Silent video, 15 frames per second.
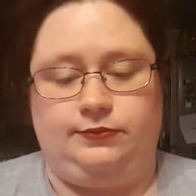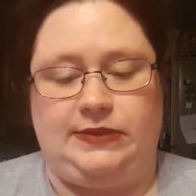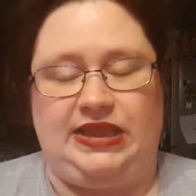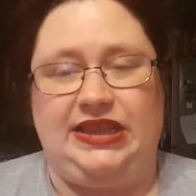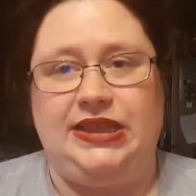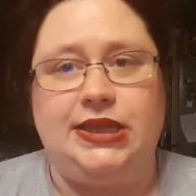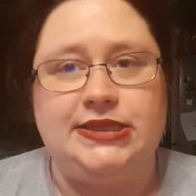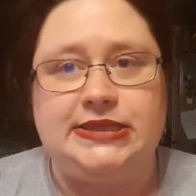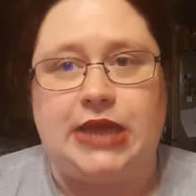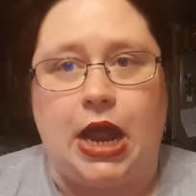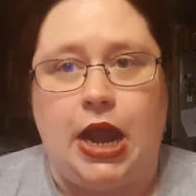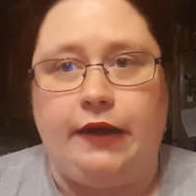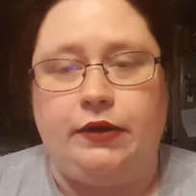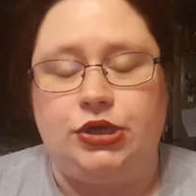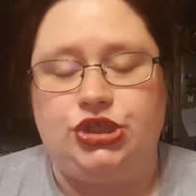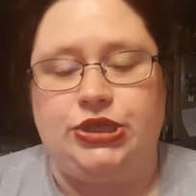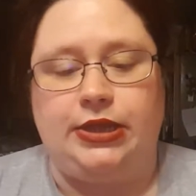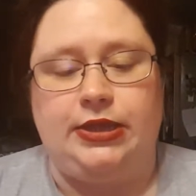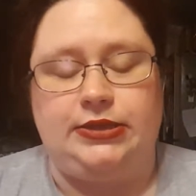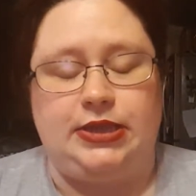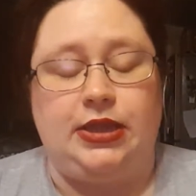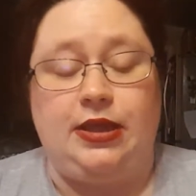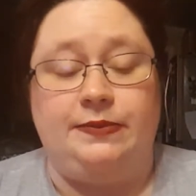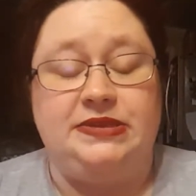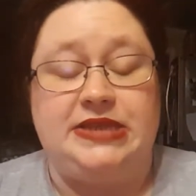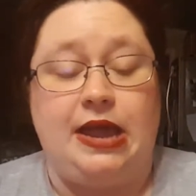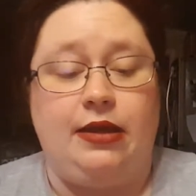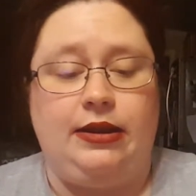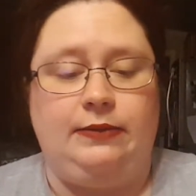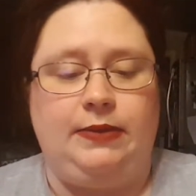think that's the Irish that comes
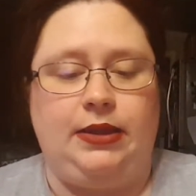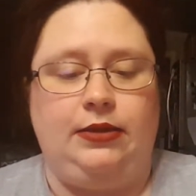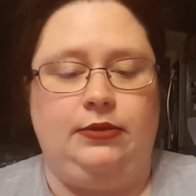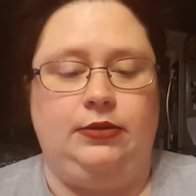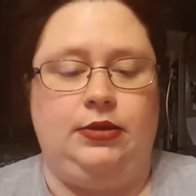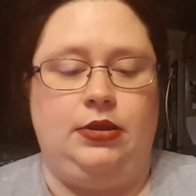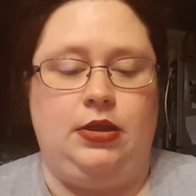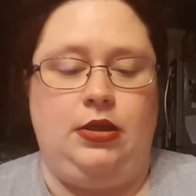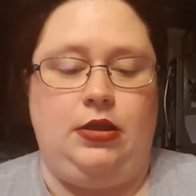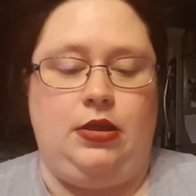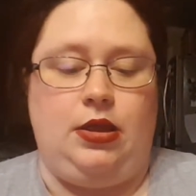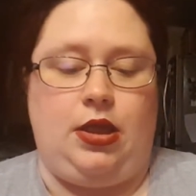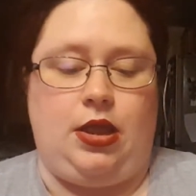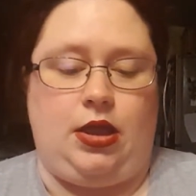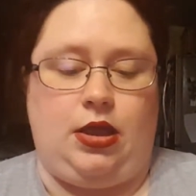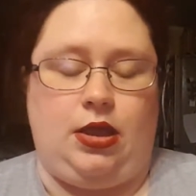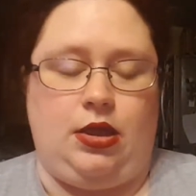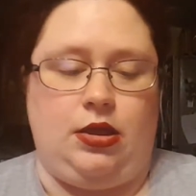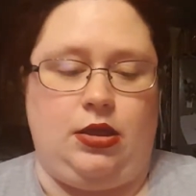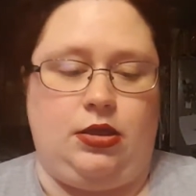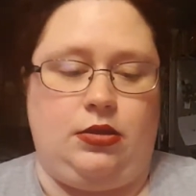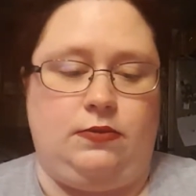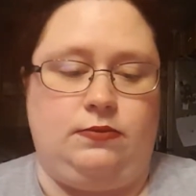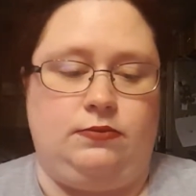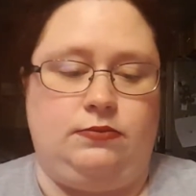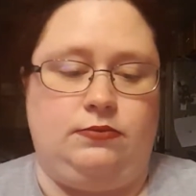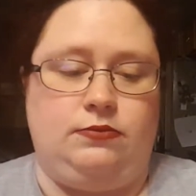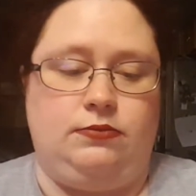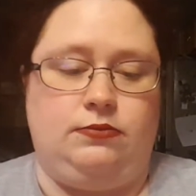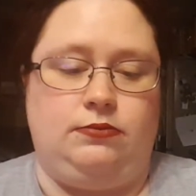out in me.
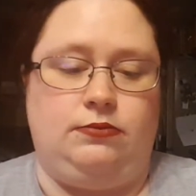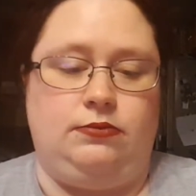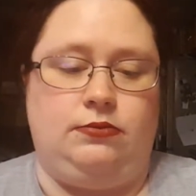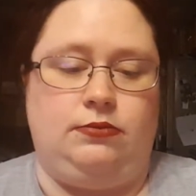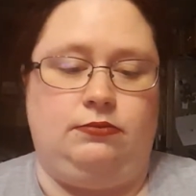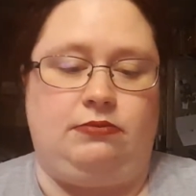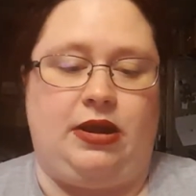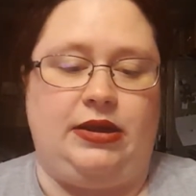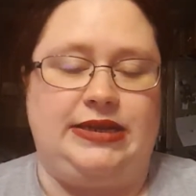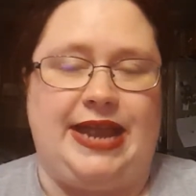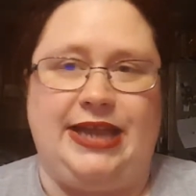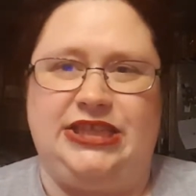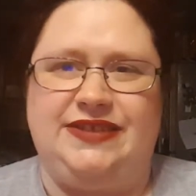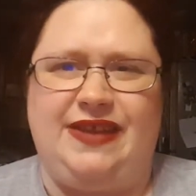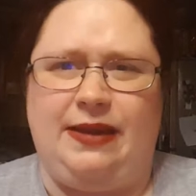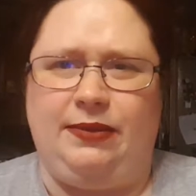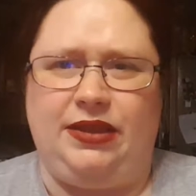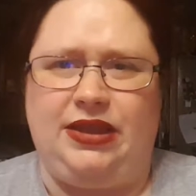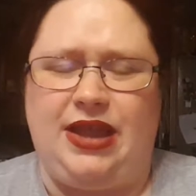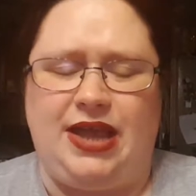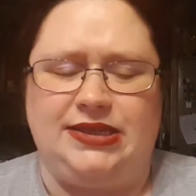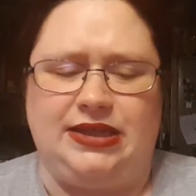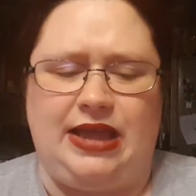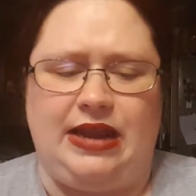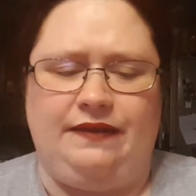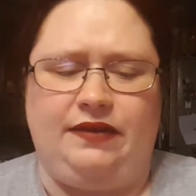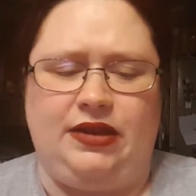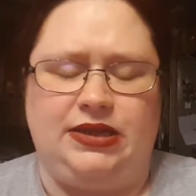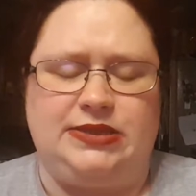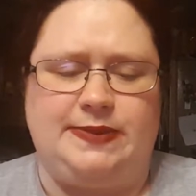My dad's family has a lot of
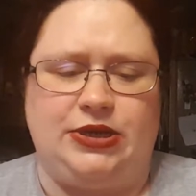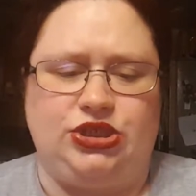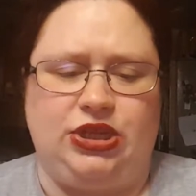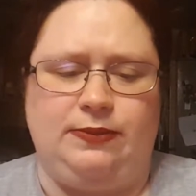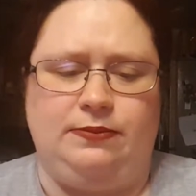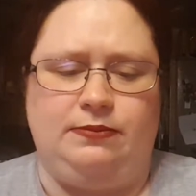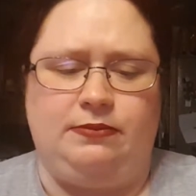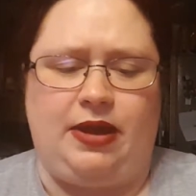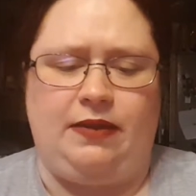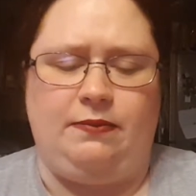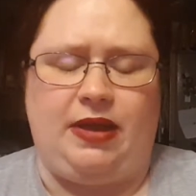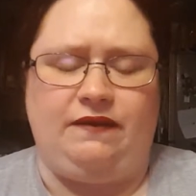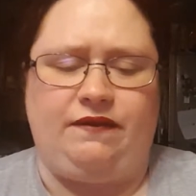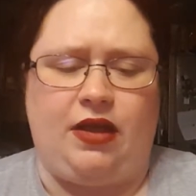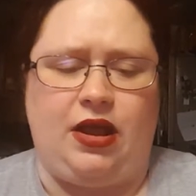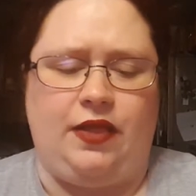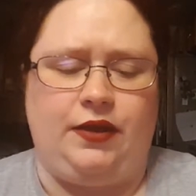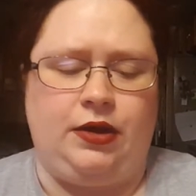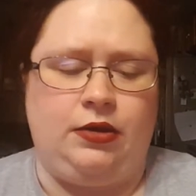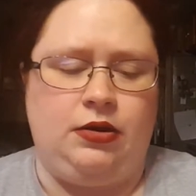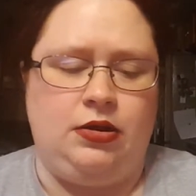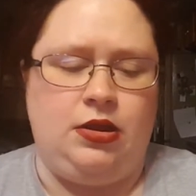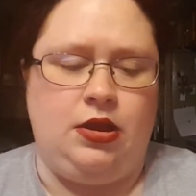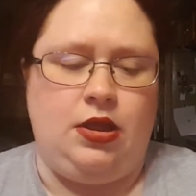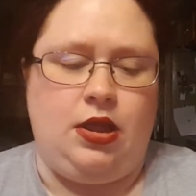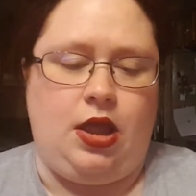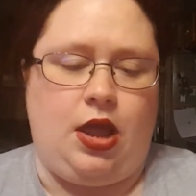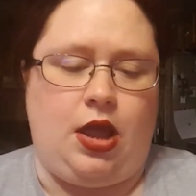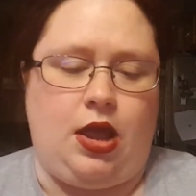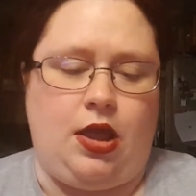it, especially my father.
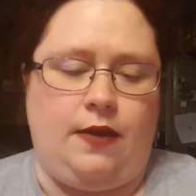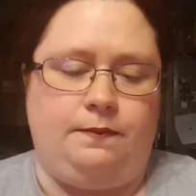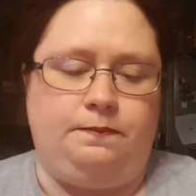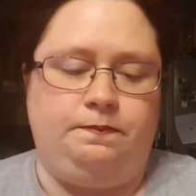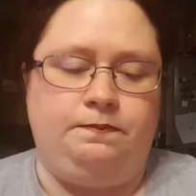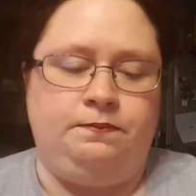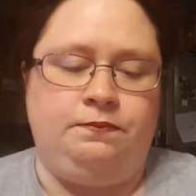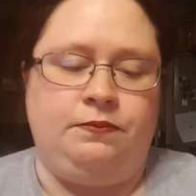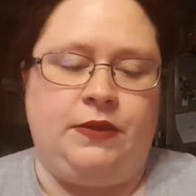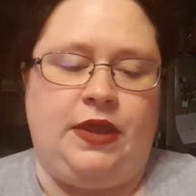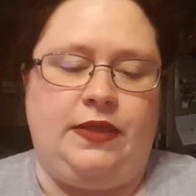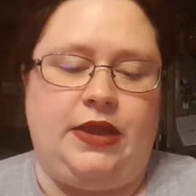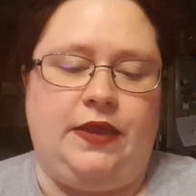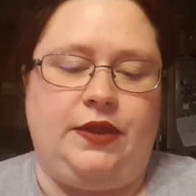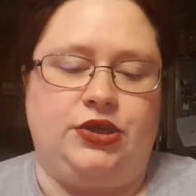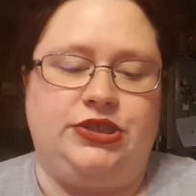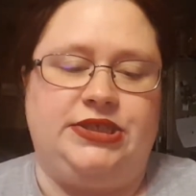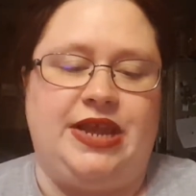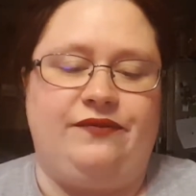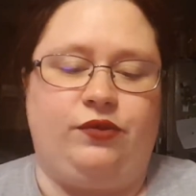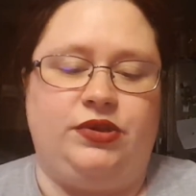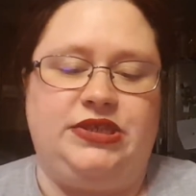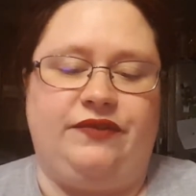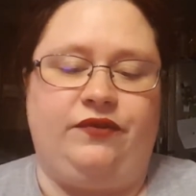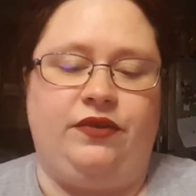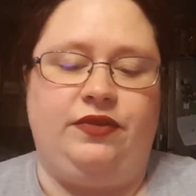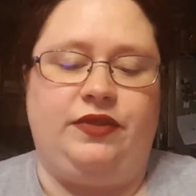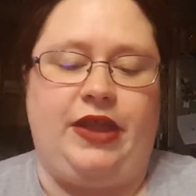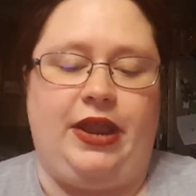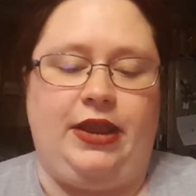Now there's several
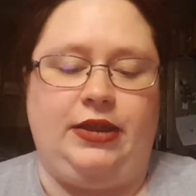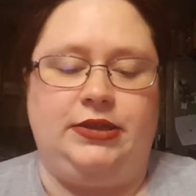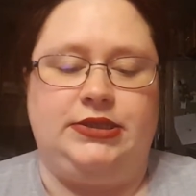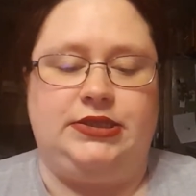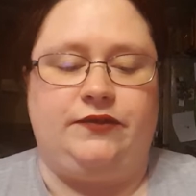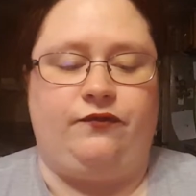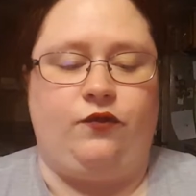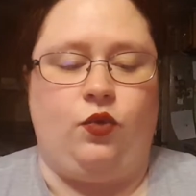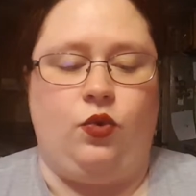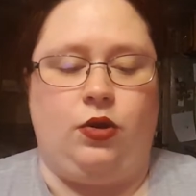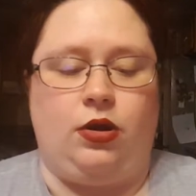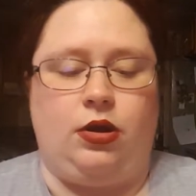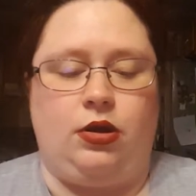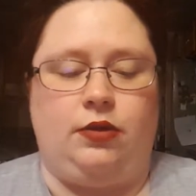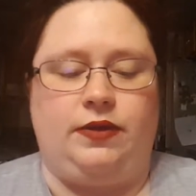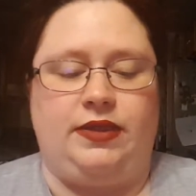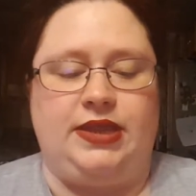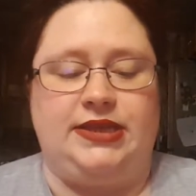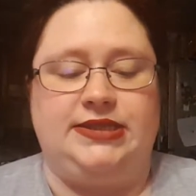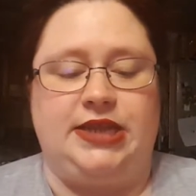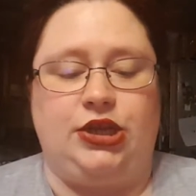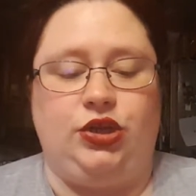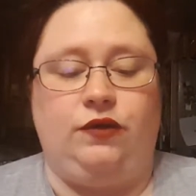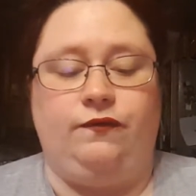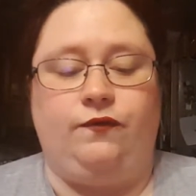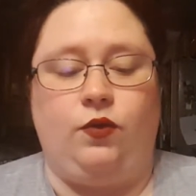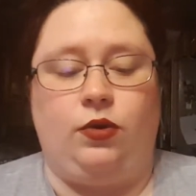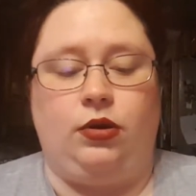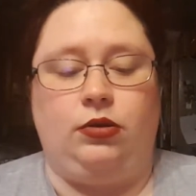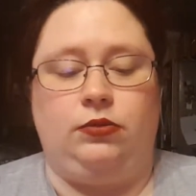different things that they send you
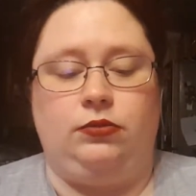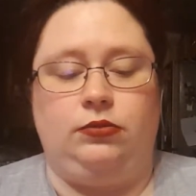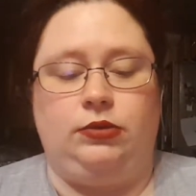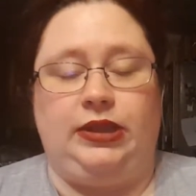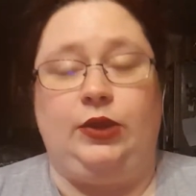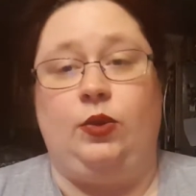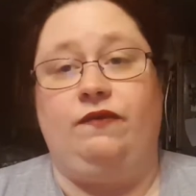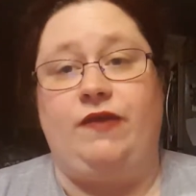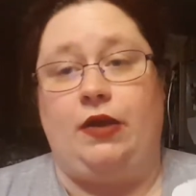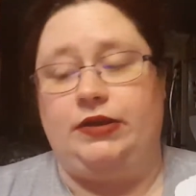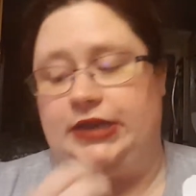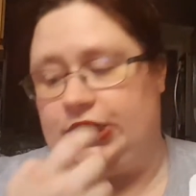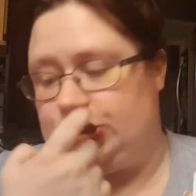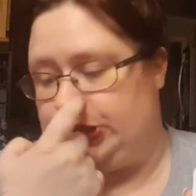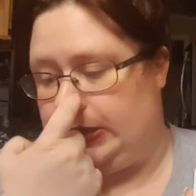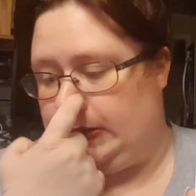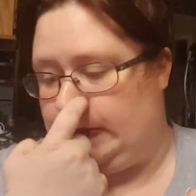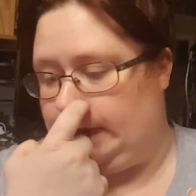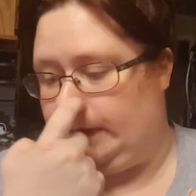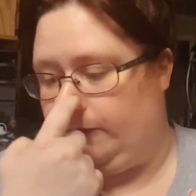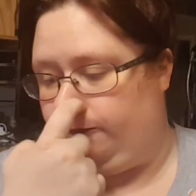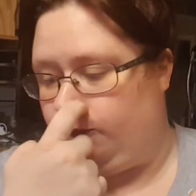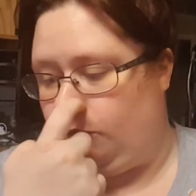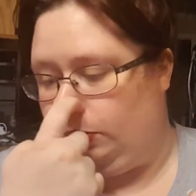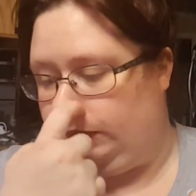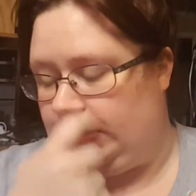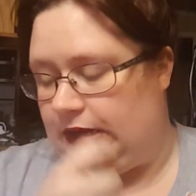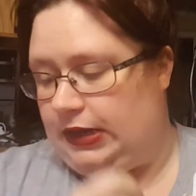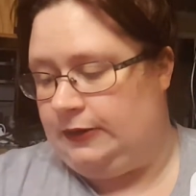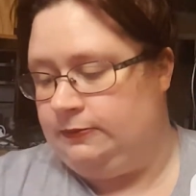for liquid foundation for
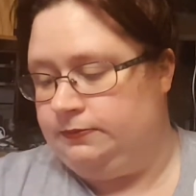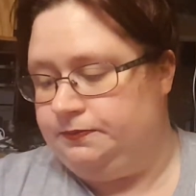the